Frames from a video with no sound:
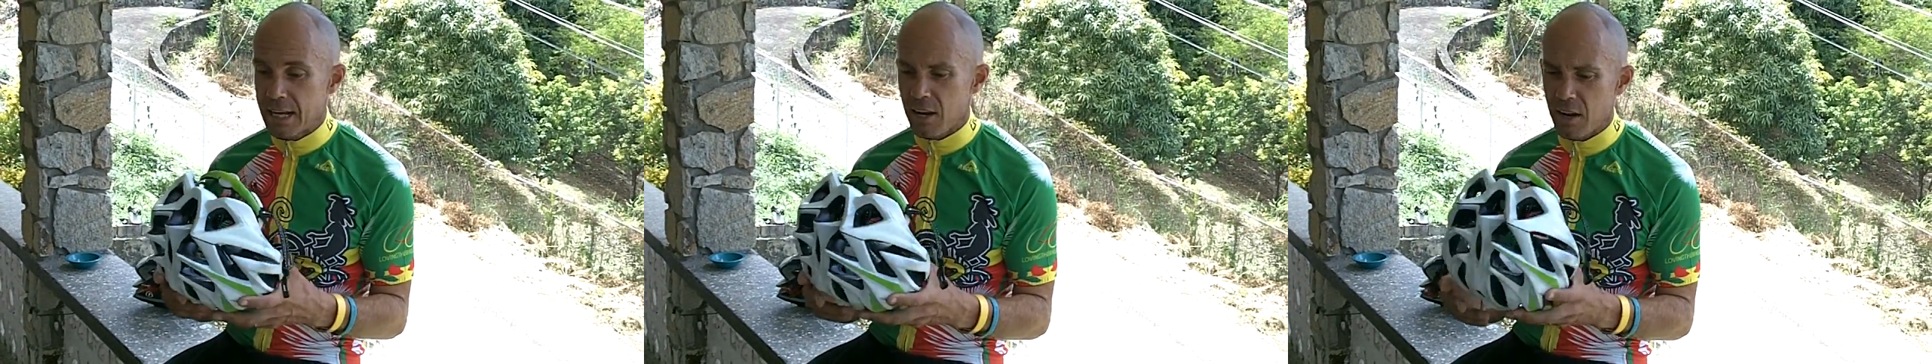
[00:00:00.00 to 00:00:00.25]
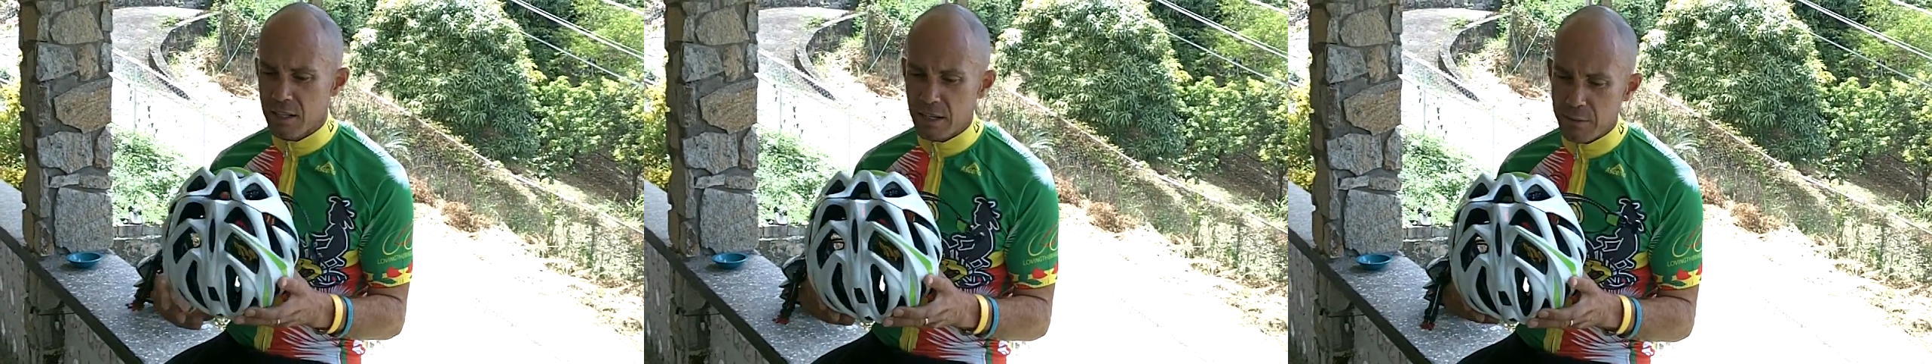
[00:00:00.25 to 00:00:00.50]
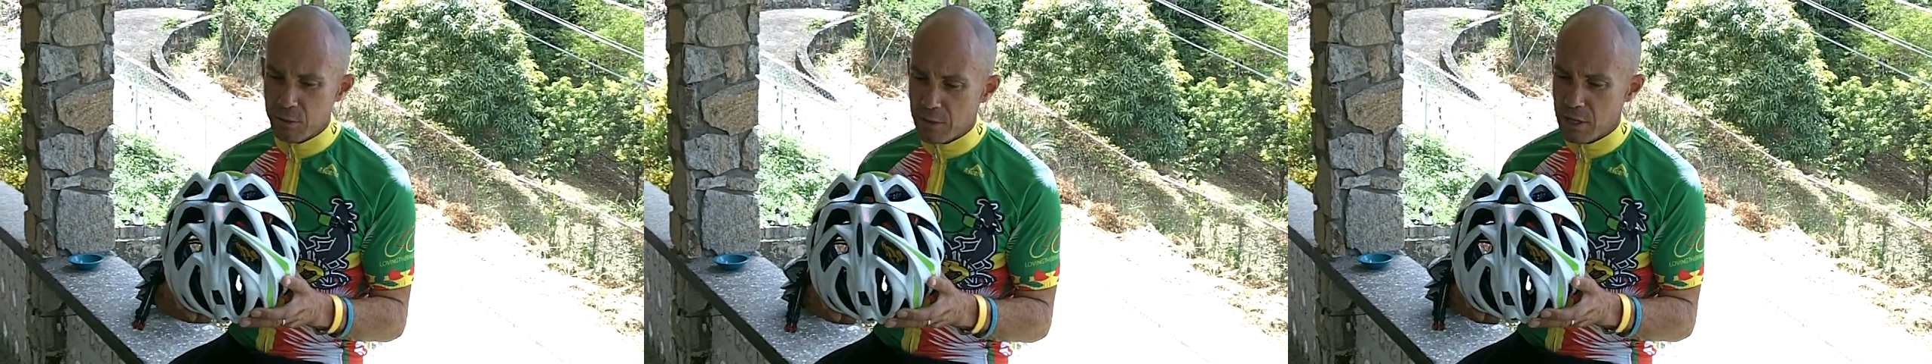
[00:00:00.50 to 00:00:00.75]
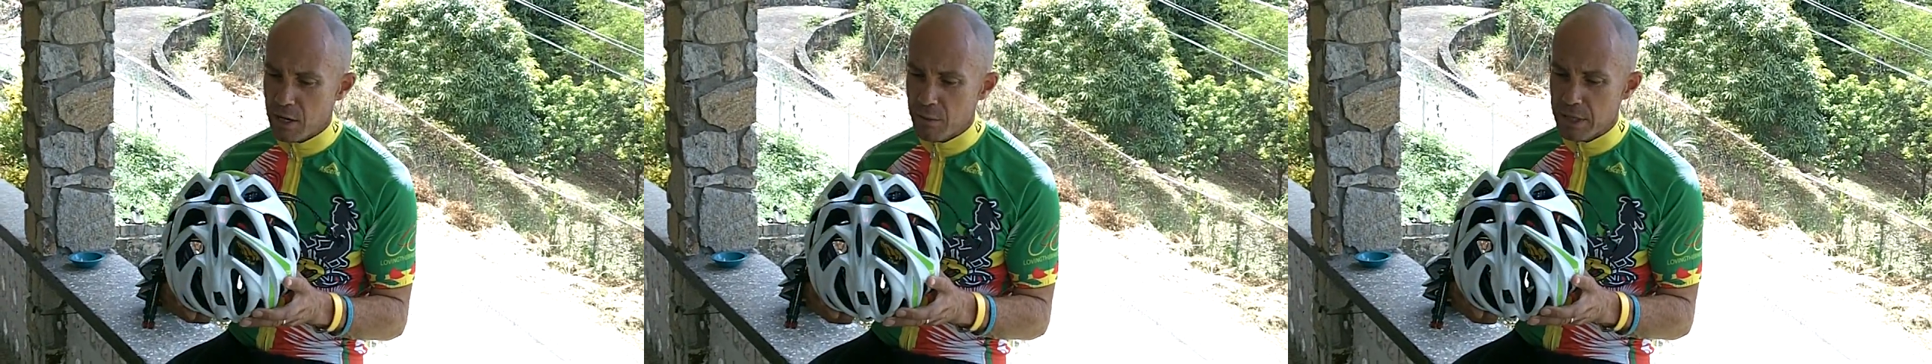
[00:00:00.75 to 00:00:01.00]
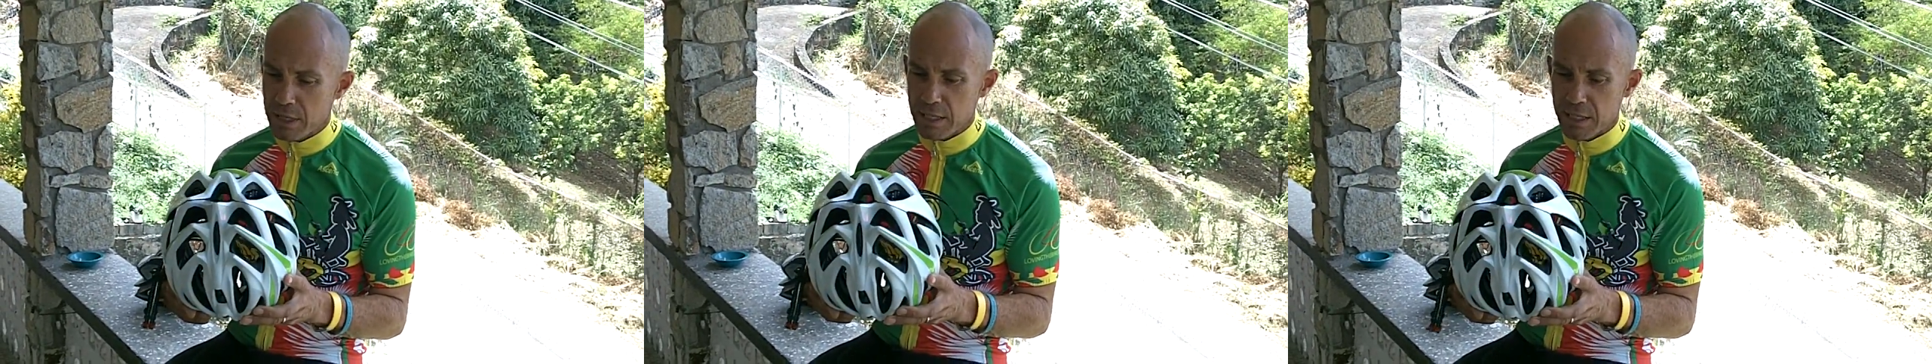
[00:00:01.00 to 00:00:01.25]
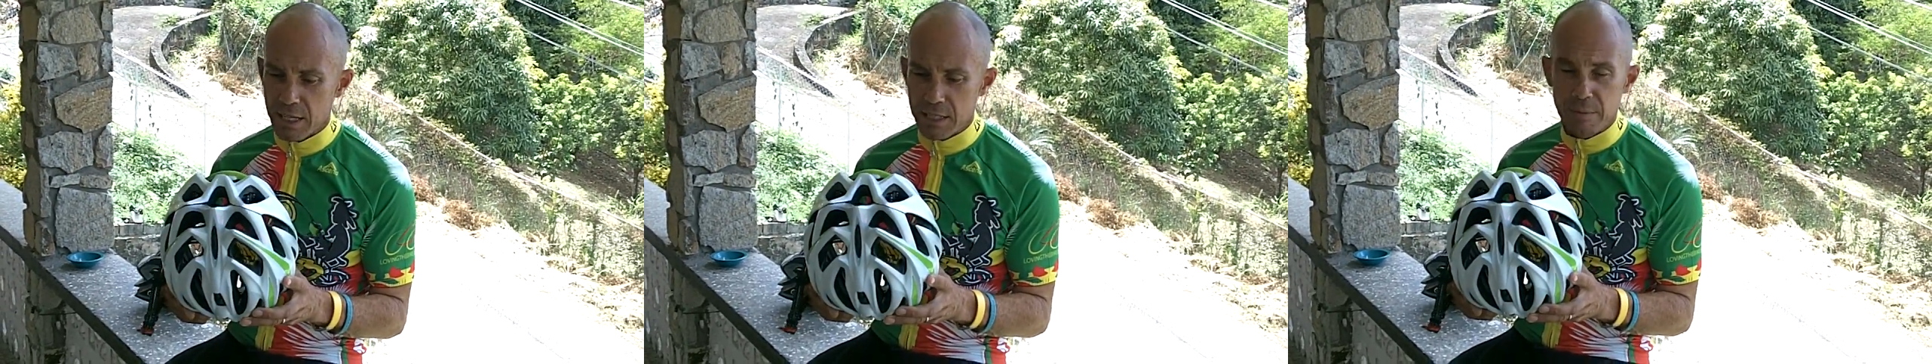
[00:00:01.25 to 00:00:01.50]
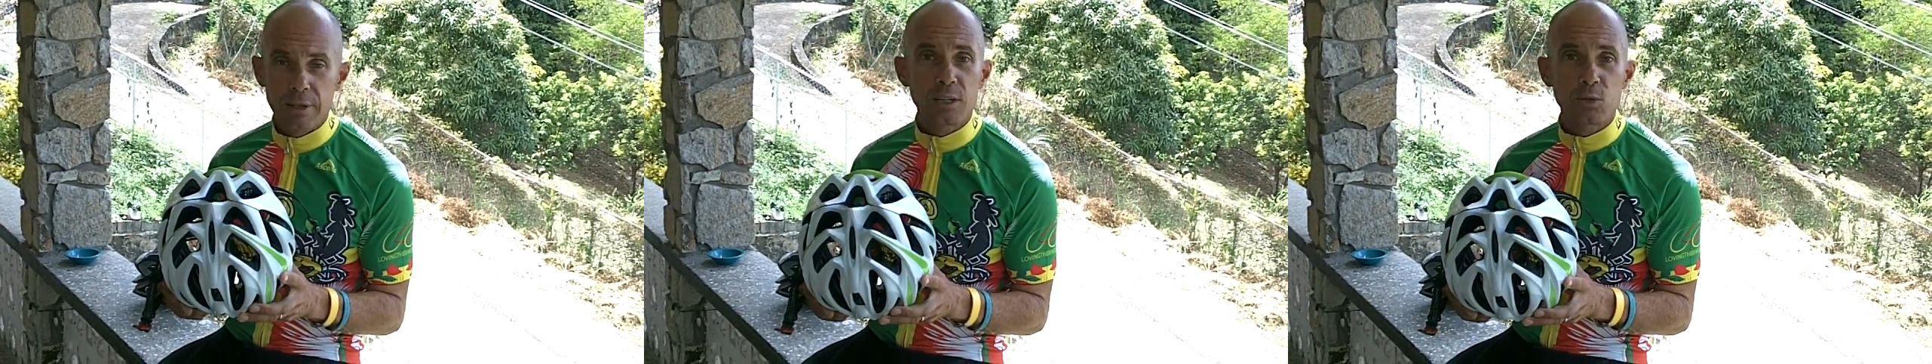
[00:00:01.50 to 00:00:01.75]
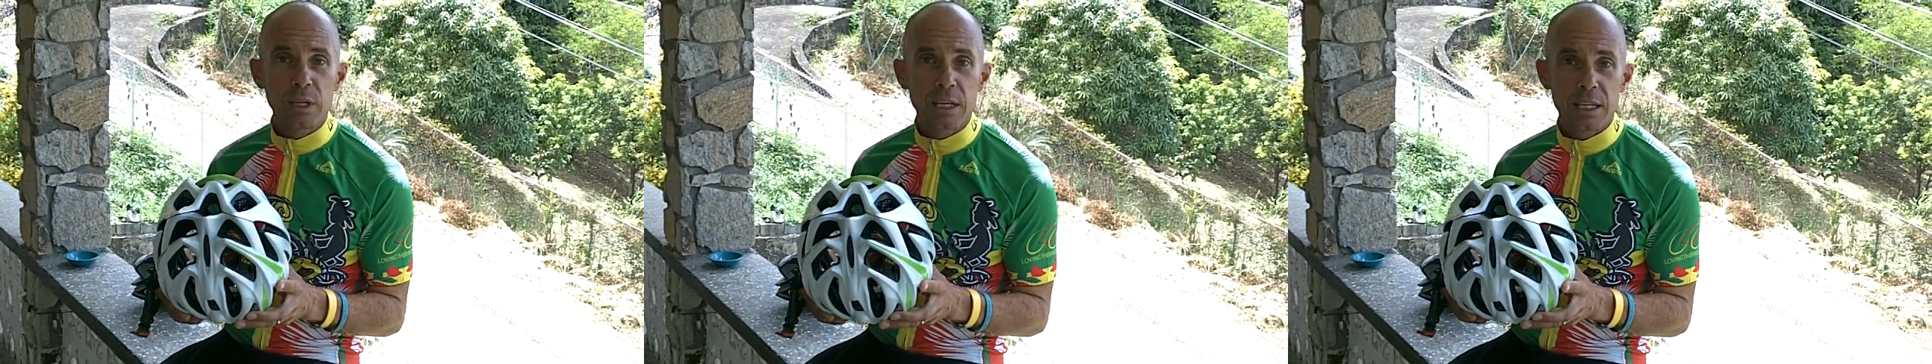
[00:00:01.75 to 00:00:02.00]
A lot of times with a helmet, it takes a bit
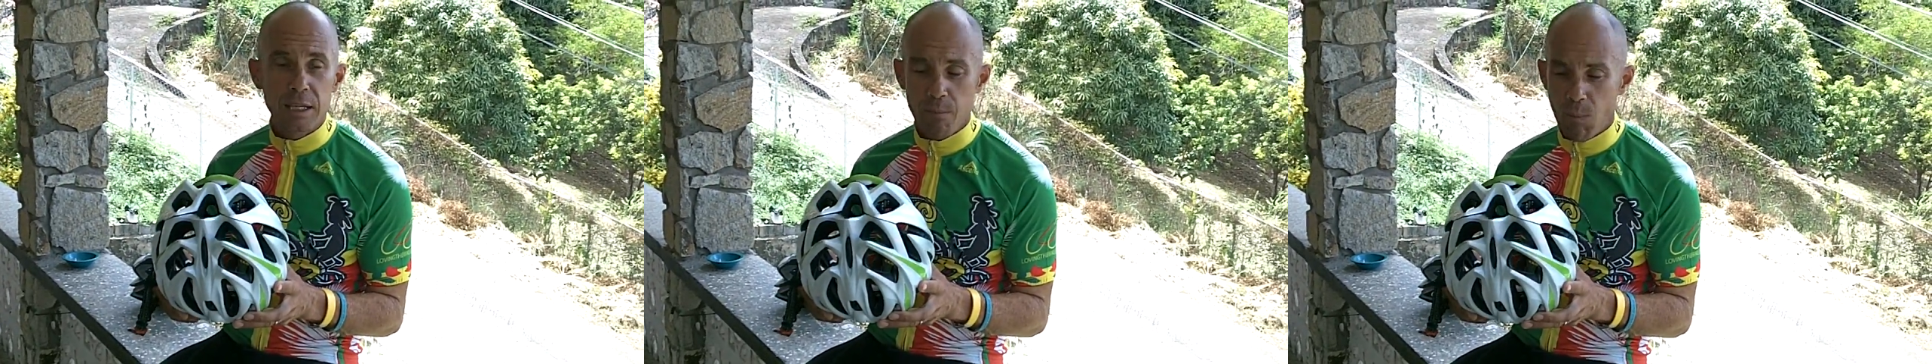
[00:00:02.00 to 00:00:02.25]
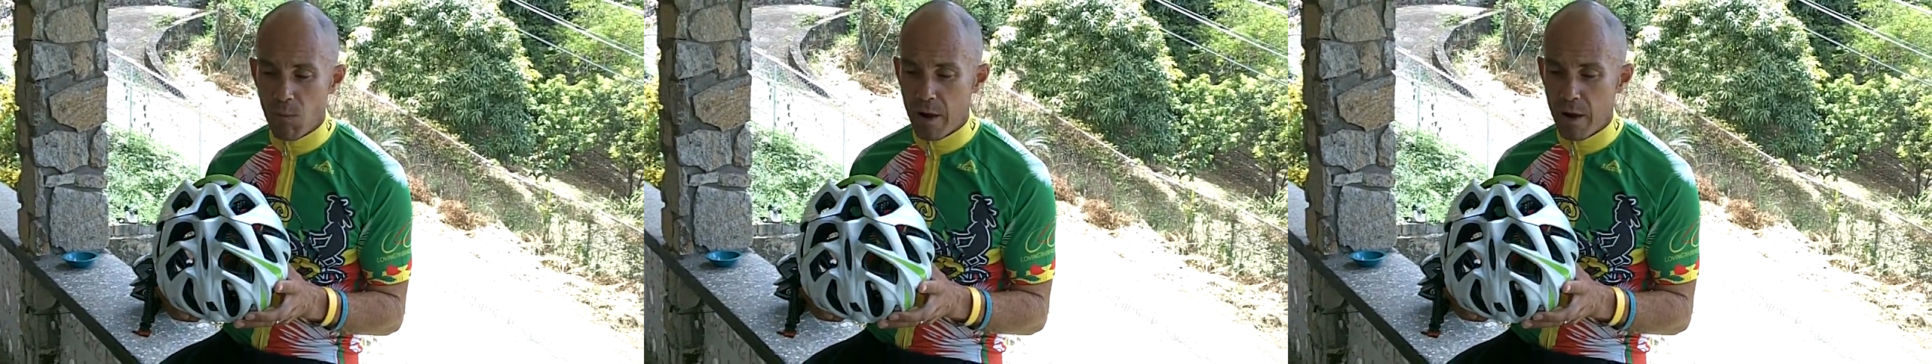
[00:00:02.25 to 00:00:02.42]
of tweaking